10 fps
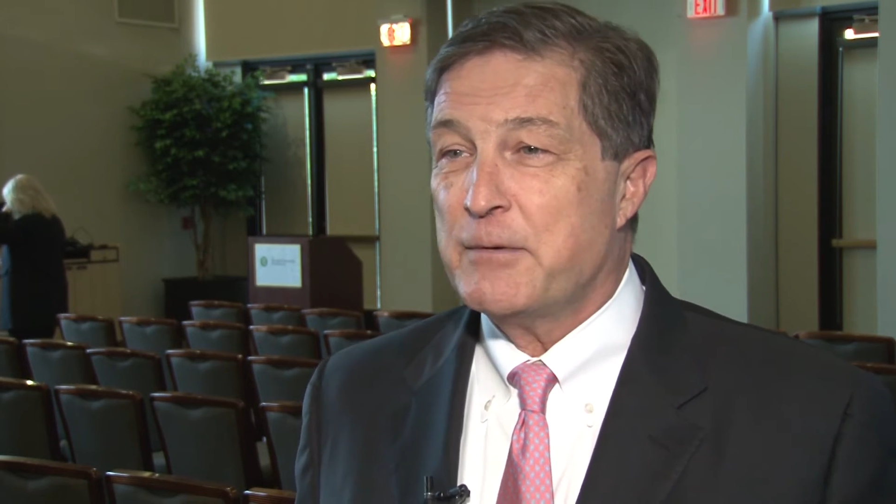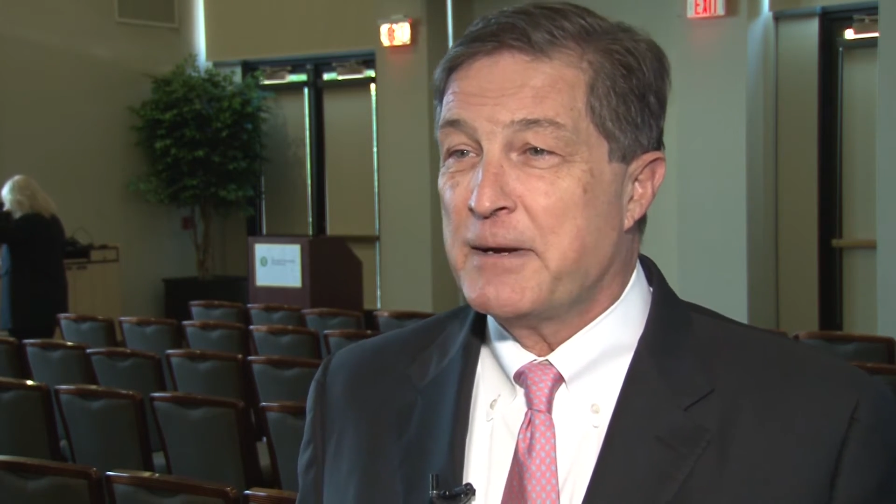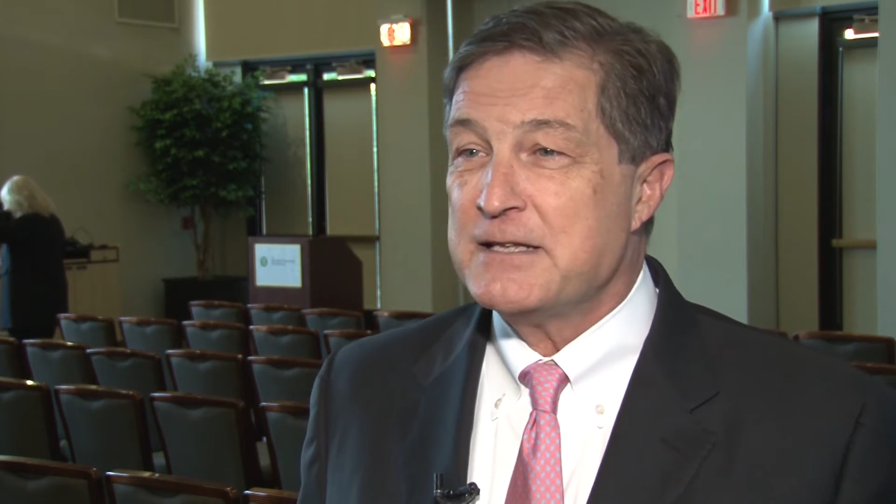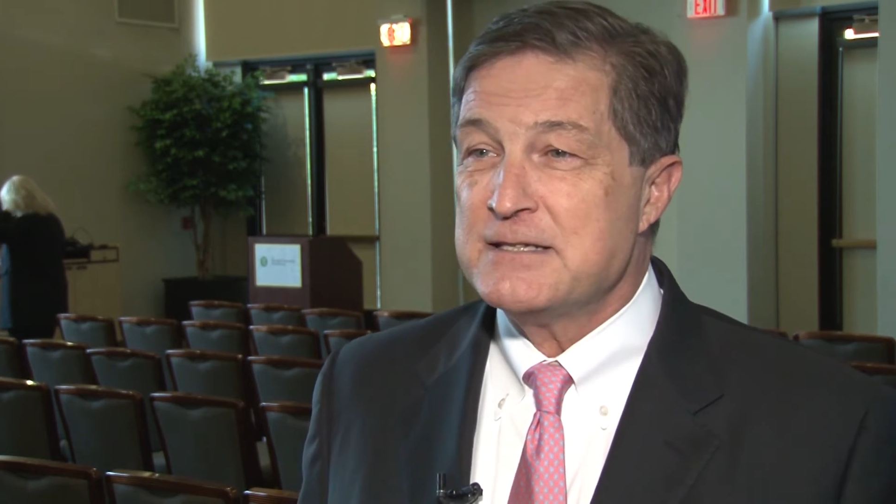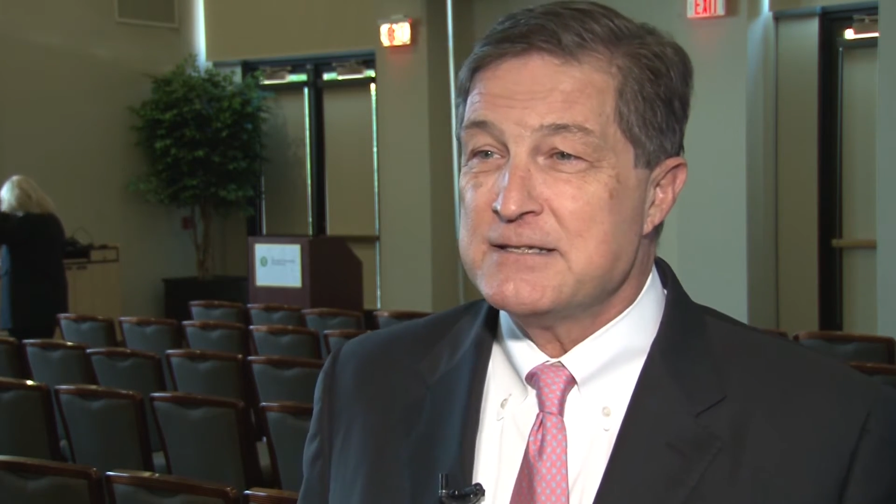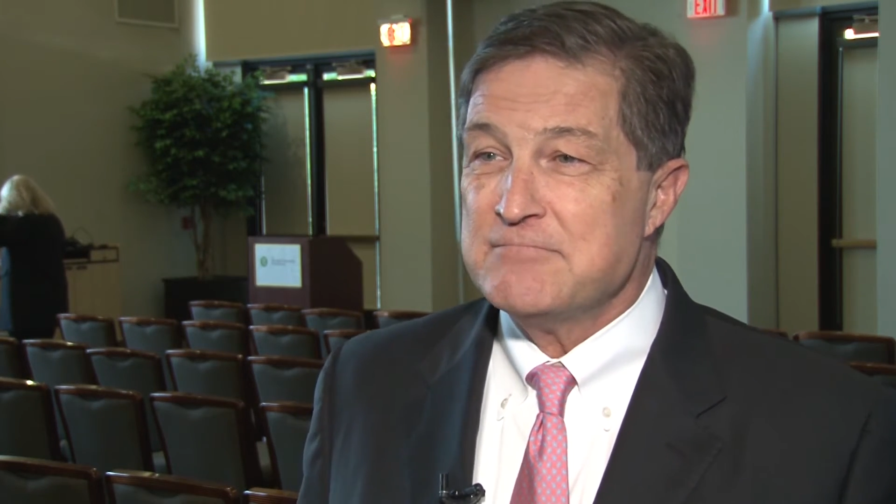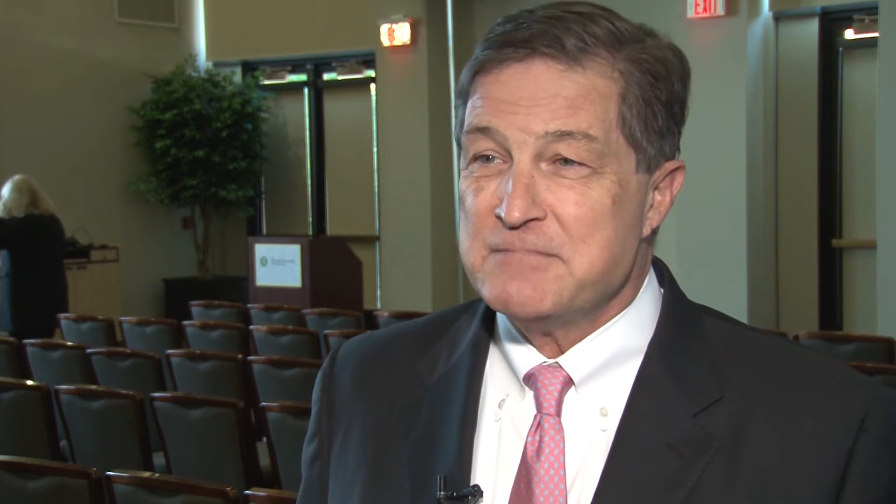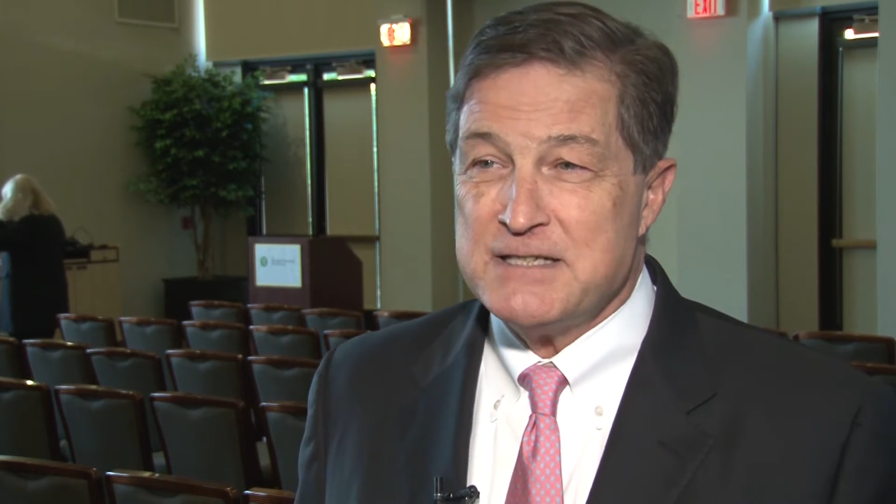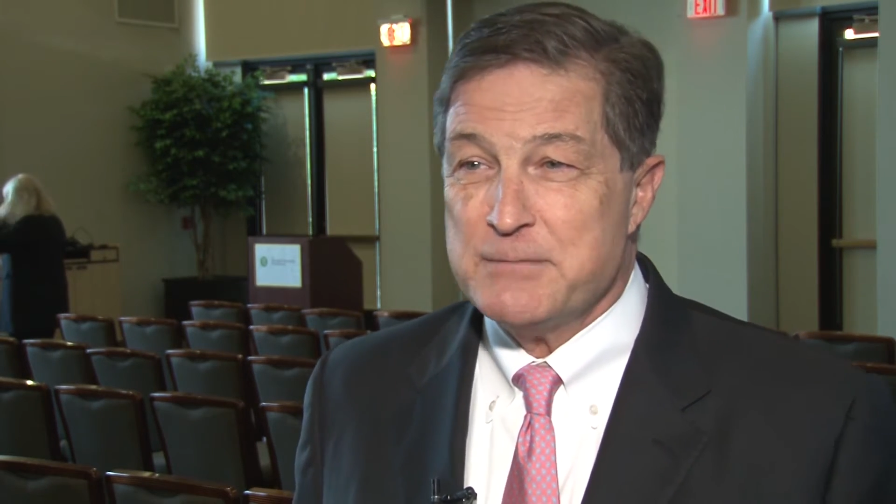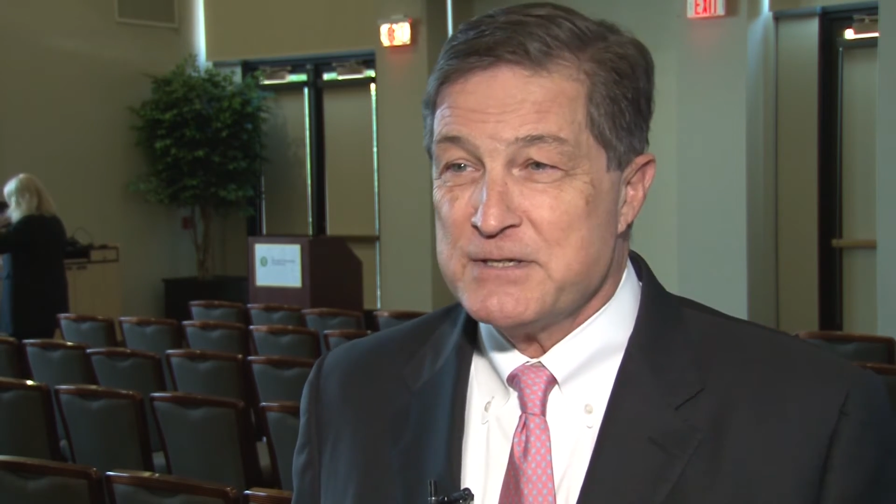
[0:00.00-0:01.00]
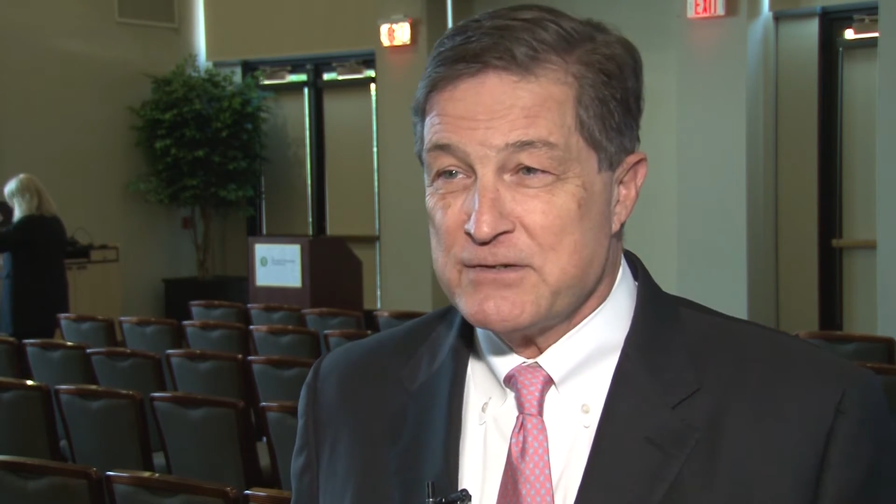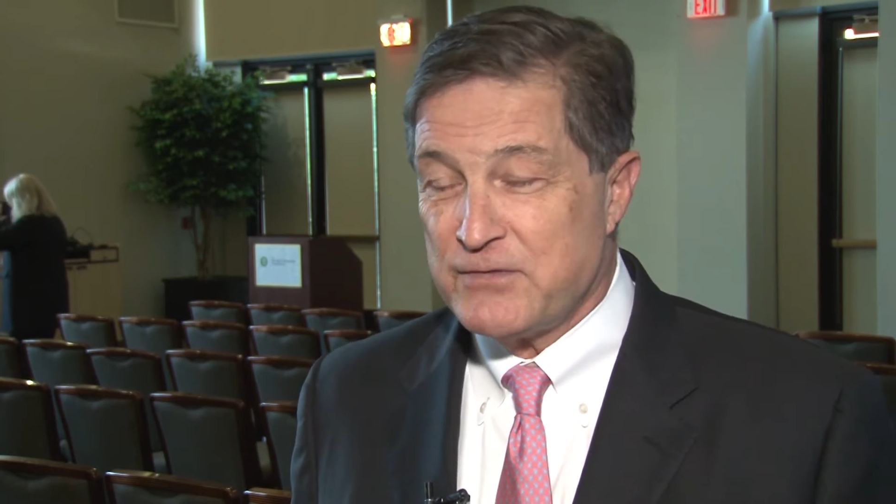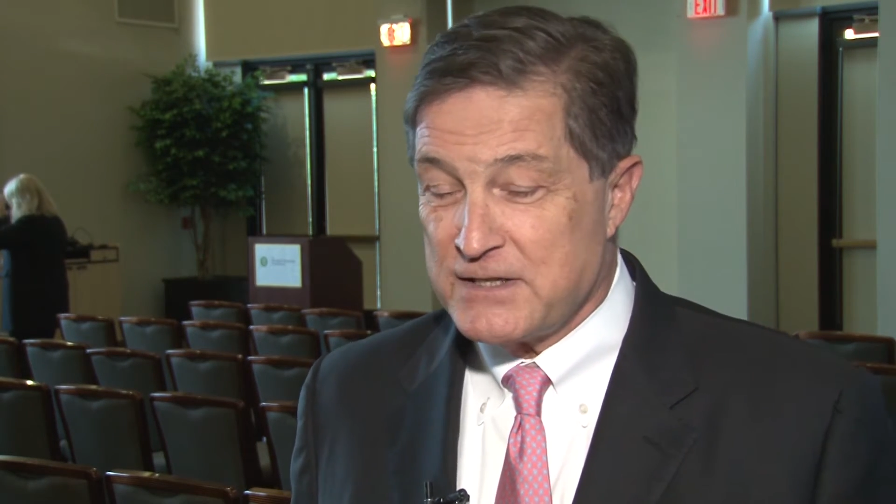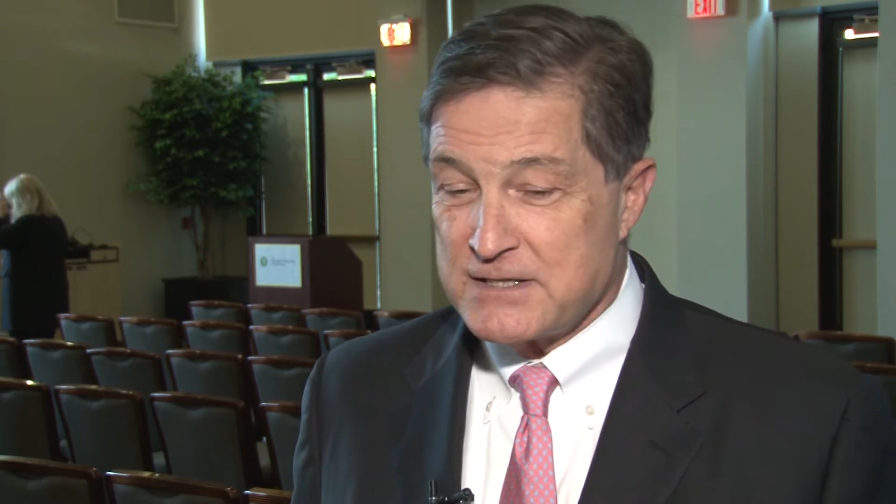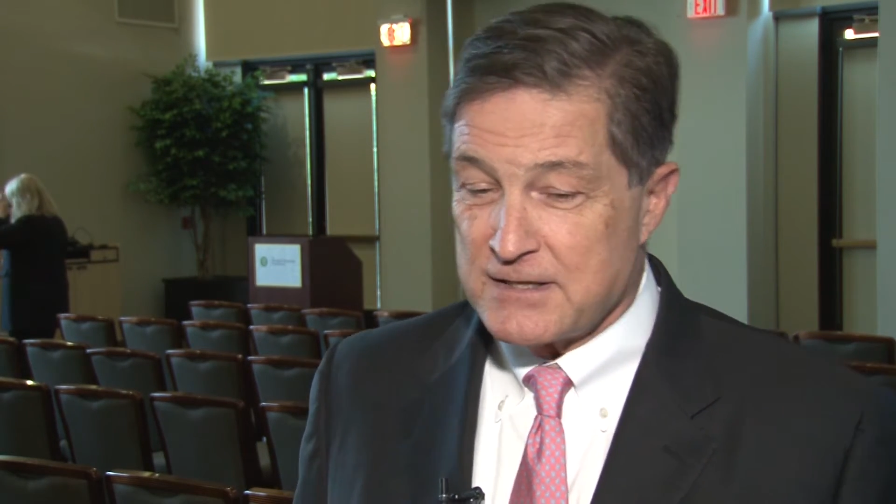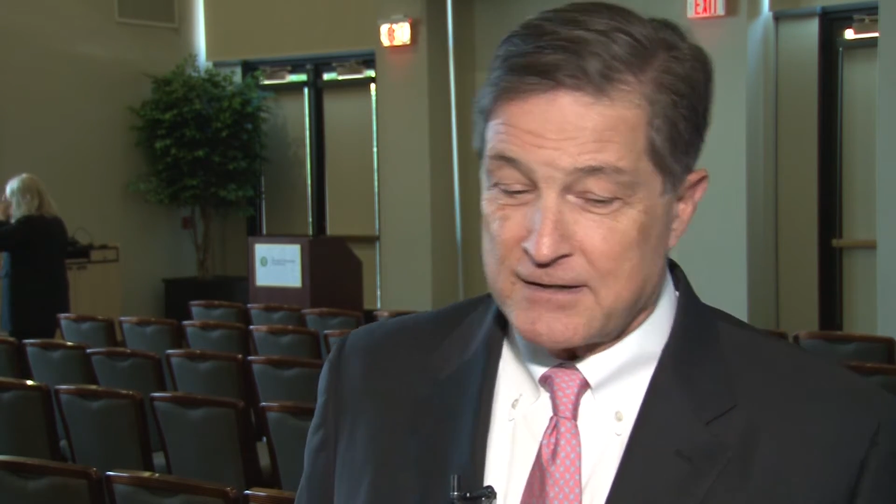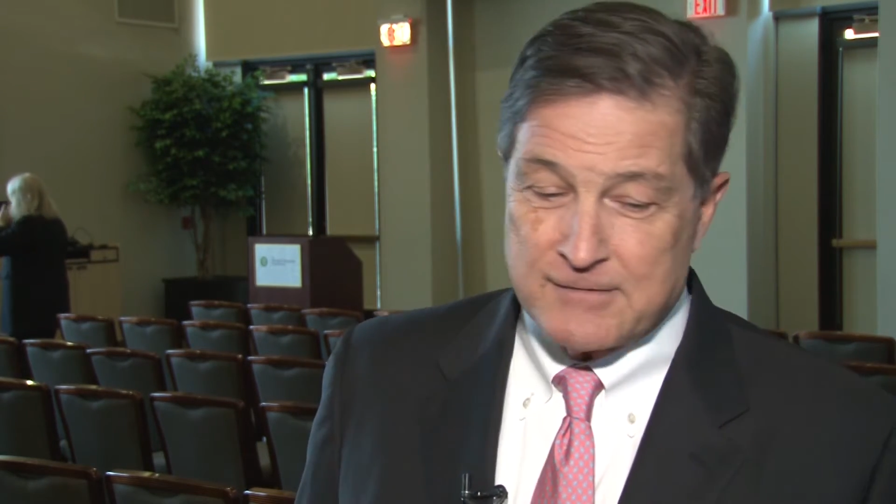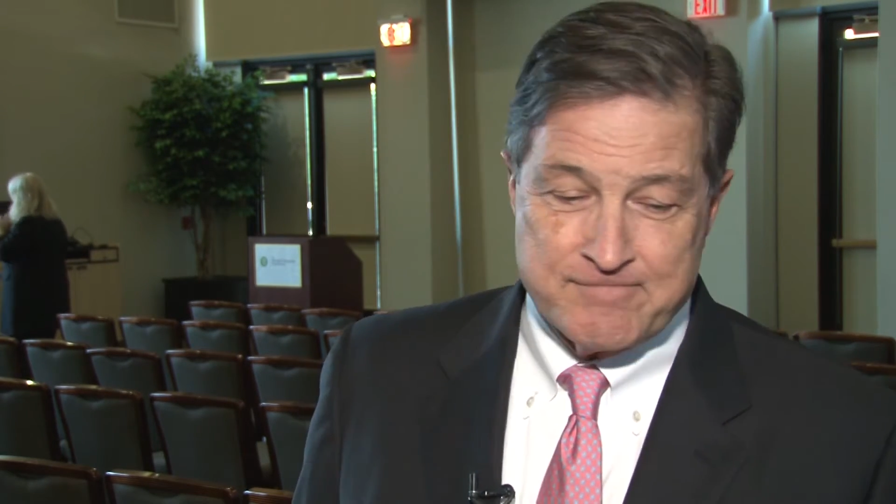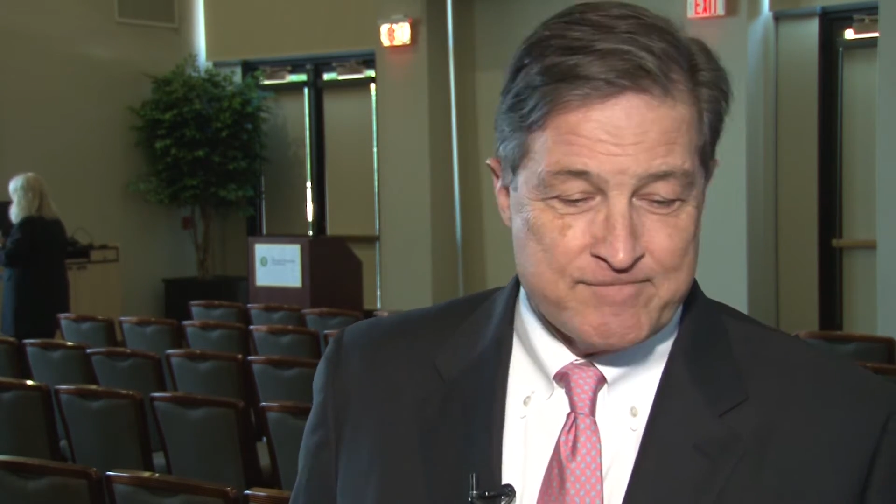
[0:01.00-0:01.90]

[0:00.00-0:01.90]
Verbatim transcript: It might seem as if it's uh,